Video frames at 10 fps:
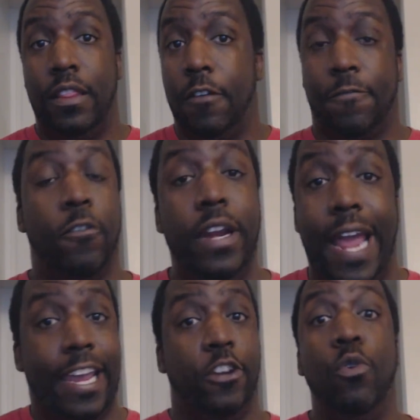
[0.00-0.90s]
they're free,
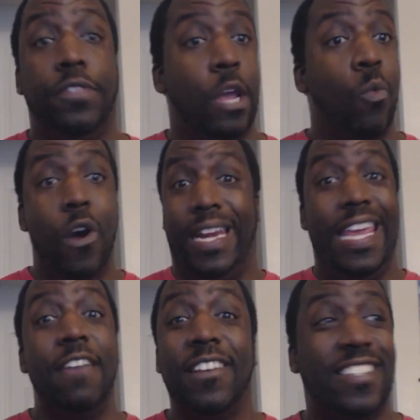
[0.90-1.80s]
they can do what they want.
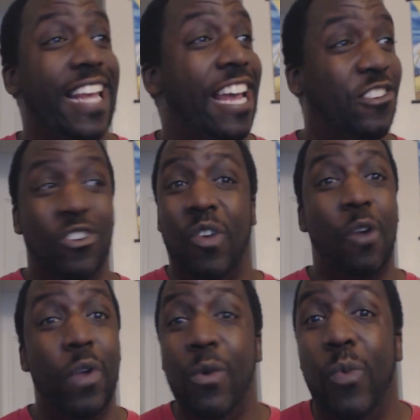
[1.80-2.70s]
He even said, you know
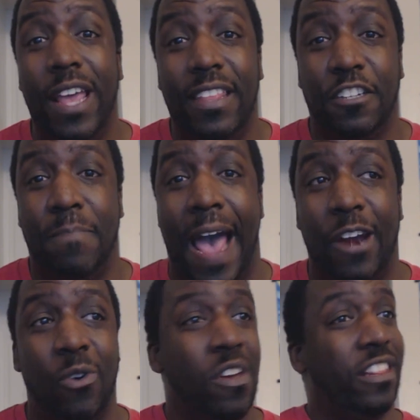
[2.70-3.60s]
what, we win this
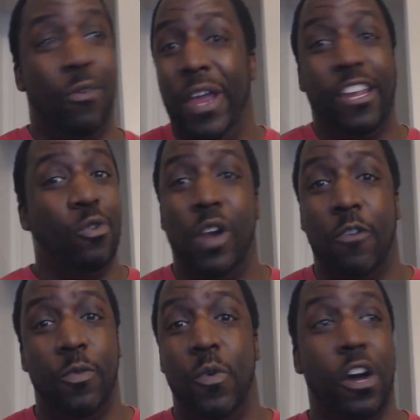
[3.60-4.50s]
battle, then we can do
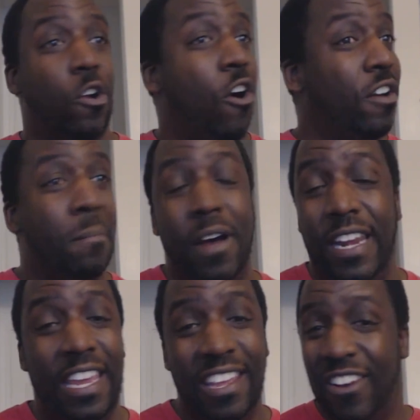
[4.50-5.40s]
whatever we want. All the
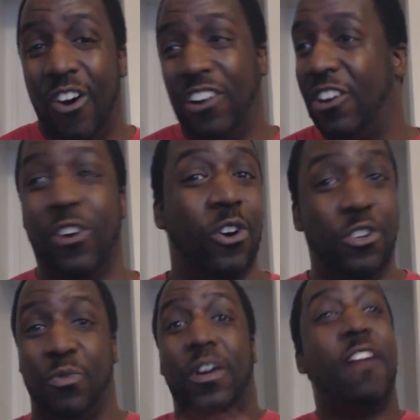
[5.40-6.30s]
money, all the
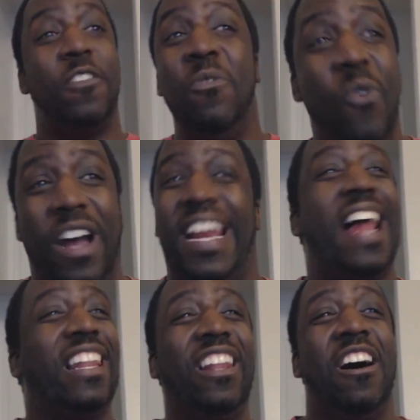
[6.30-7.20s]
girls, whatever you want. And
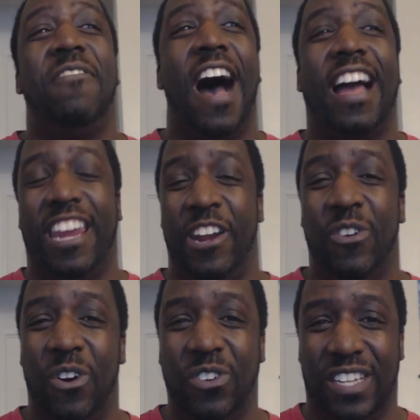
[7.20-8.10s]
I love
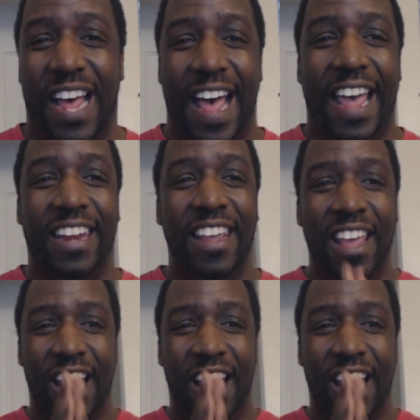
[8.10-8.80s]
Akihiro's line.